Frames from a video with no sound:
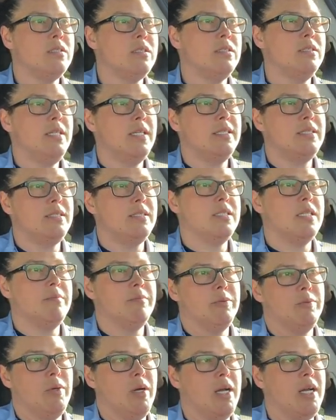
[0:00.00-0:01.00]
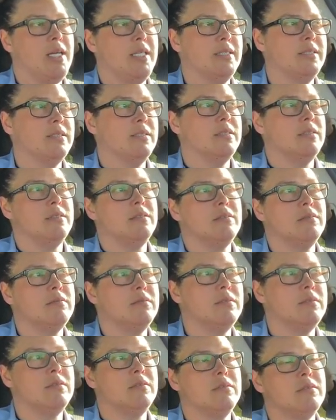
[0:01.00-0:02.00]
lesson number one,
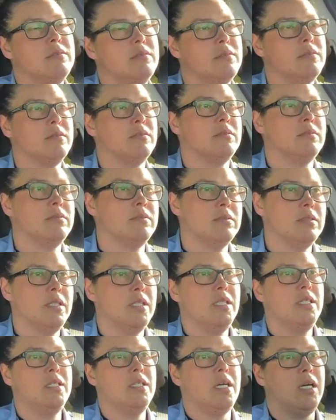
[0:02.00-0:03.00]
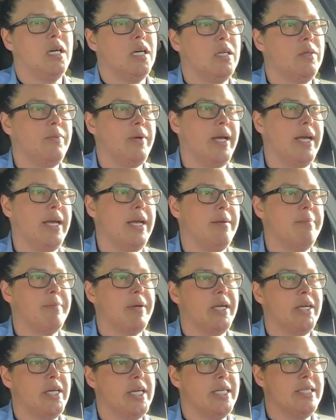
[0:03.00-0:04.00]
learned the hard way.
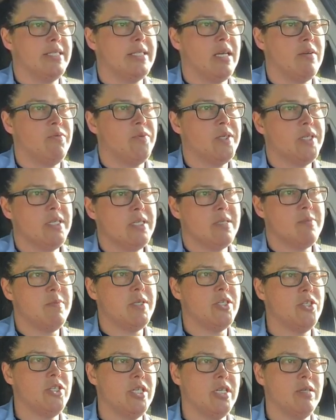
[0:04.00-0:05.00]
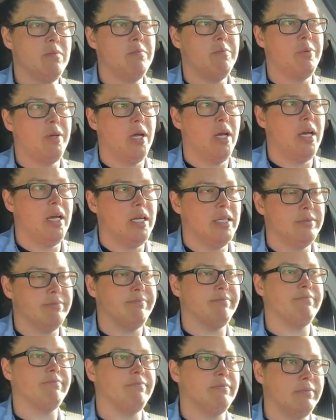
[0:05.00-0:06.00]
My grades suffered a smidgen, but
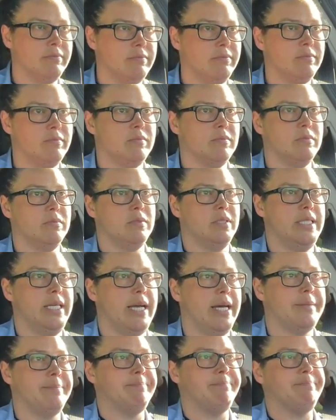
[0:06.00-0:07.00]
yeah.